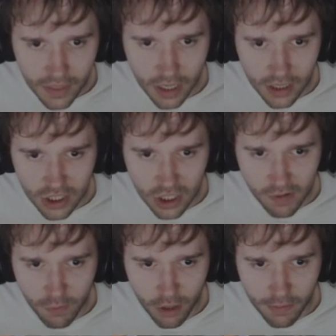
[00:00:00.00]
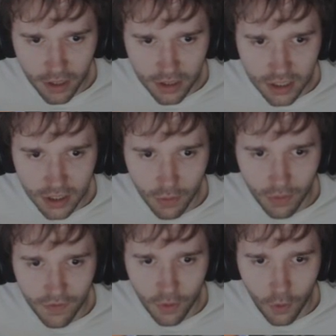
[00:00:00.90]
Uh, to summon one monster
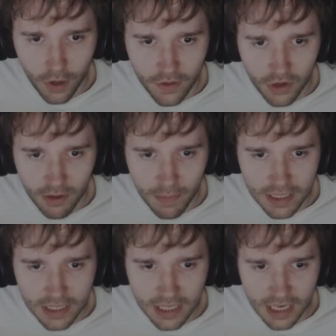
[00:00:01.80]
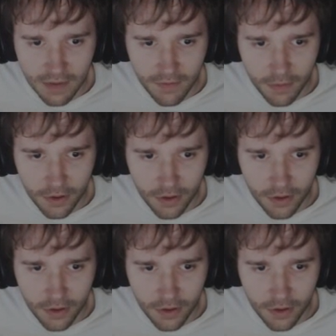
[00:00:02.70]
with the one of the creepypastas in the name from